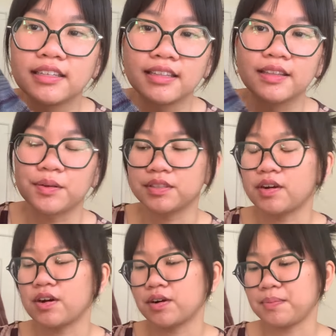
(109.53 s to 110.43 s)
Those
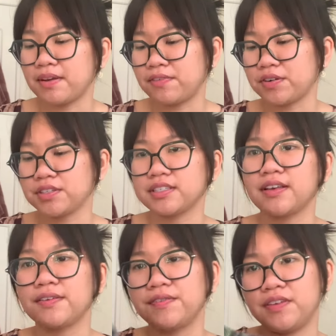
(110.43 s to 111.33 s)
are my first
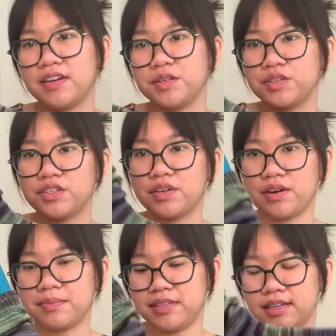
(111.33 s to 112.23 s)
finished
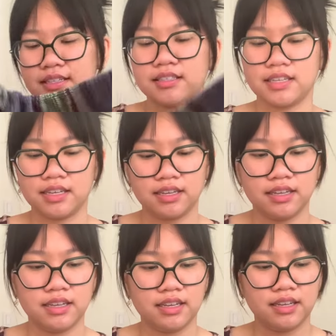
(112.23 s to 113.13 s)
objects.
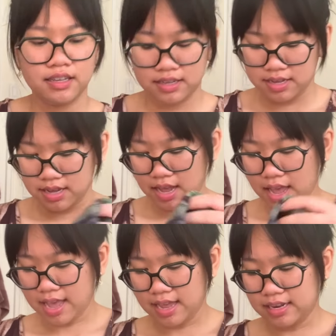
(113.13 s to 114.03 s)

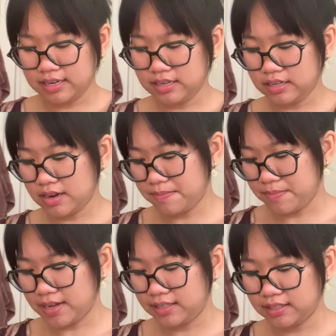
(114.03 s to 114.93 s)
And
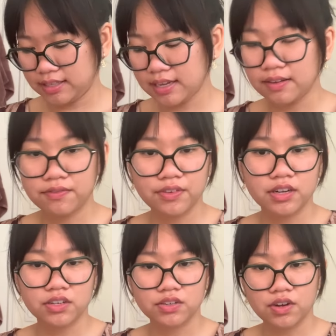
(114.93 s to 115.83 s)
my second
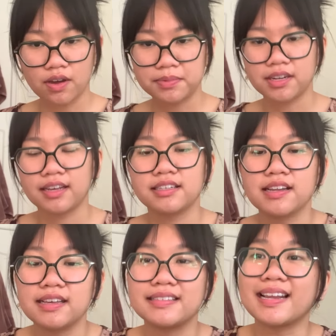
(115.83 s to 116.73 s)
finished object
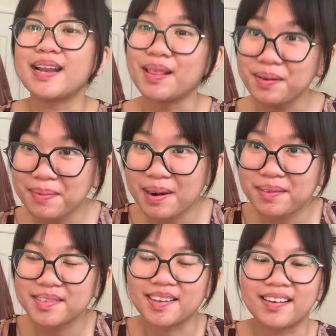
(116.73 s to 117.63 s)
is another pair
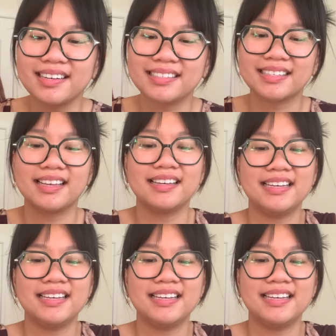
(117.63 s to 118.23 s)
of socks.